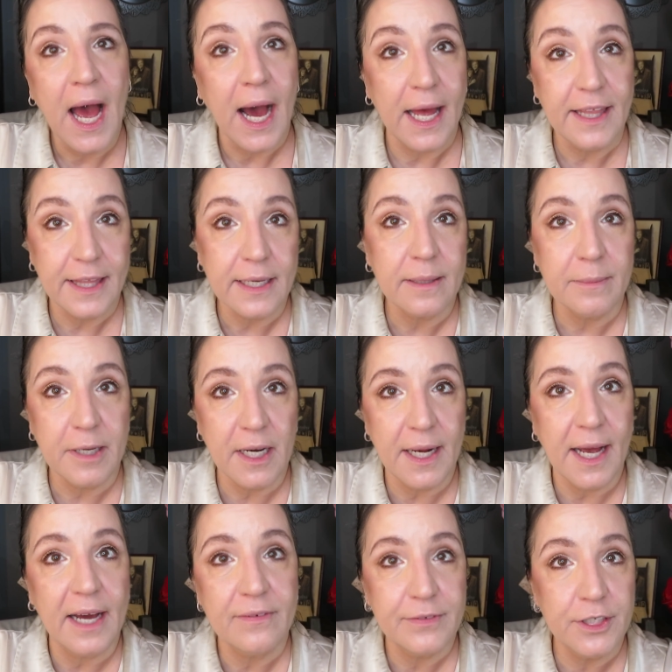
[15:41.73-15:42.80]
I think I'm gonna
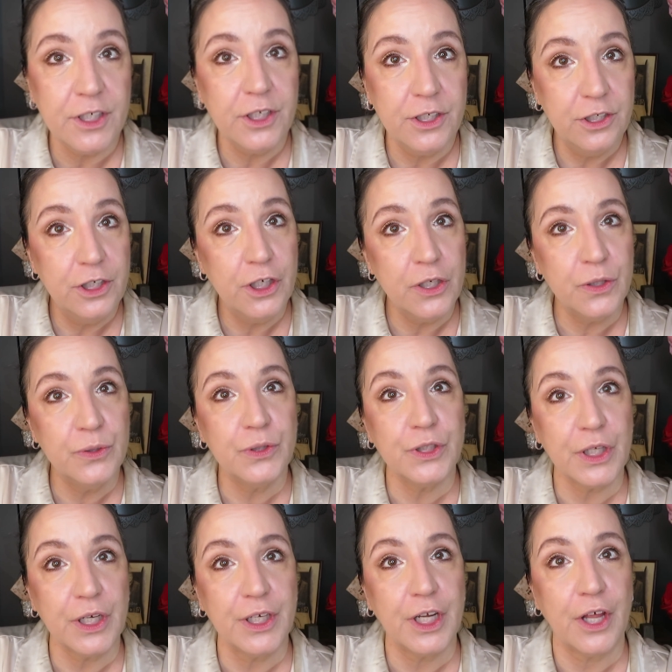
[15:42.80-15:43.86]
have to
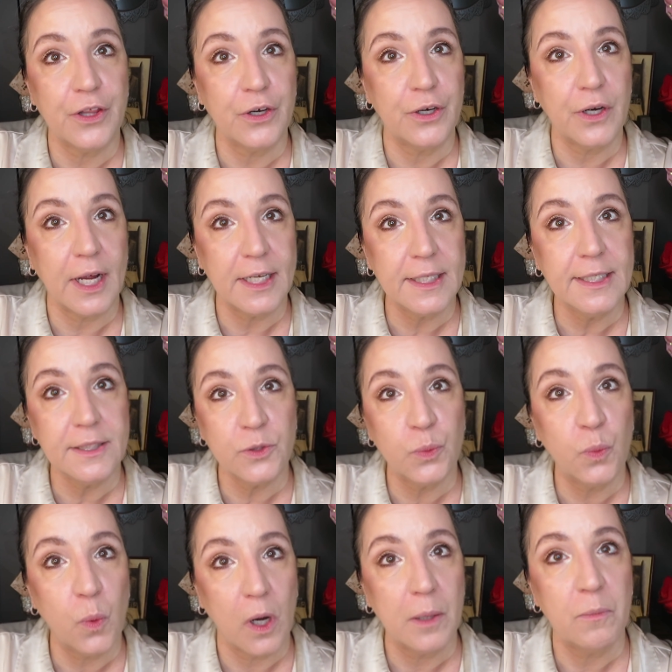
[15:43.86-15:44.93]
use another, at least
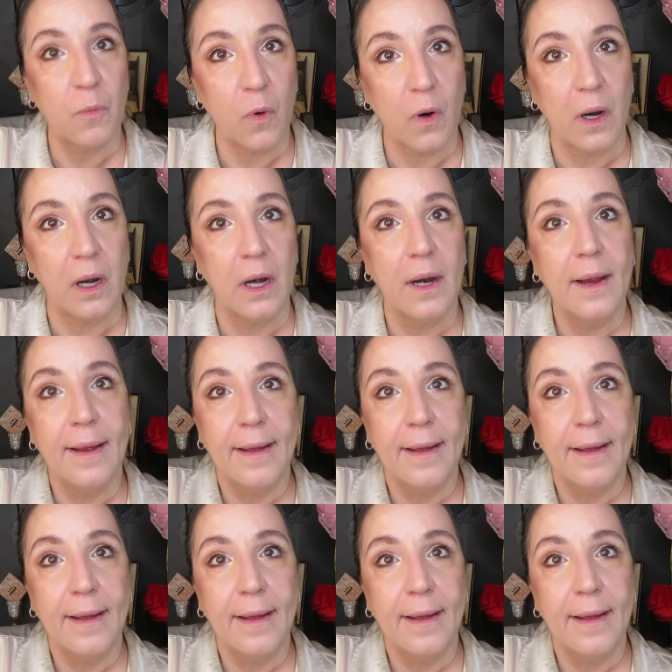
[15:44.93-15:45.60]
one more